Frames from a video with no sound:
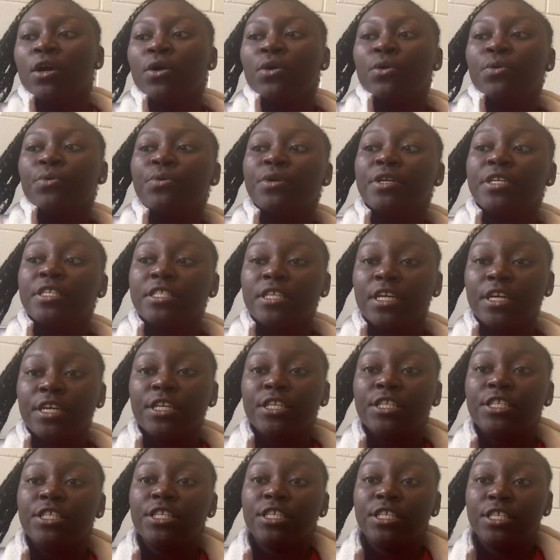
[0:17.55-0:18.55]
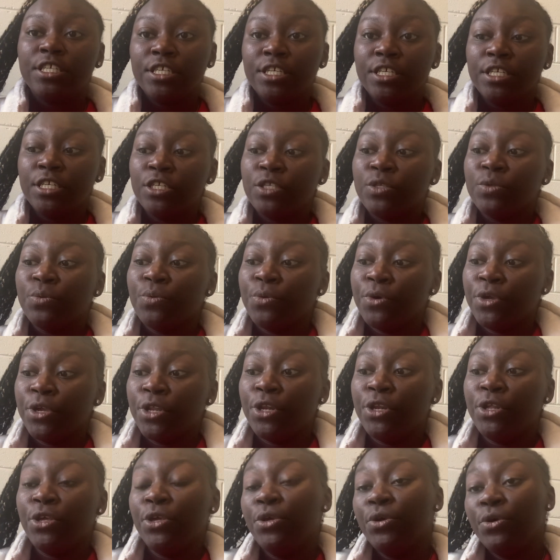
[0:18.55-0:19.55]
Research is
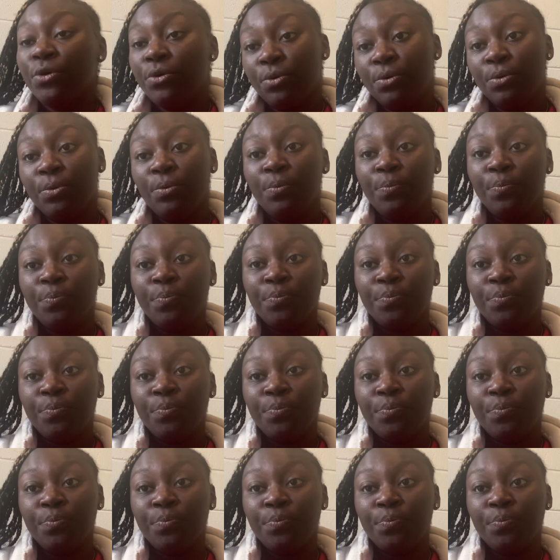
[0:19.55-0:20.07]
when you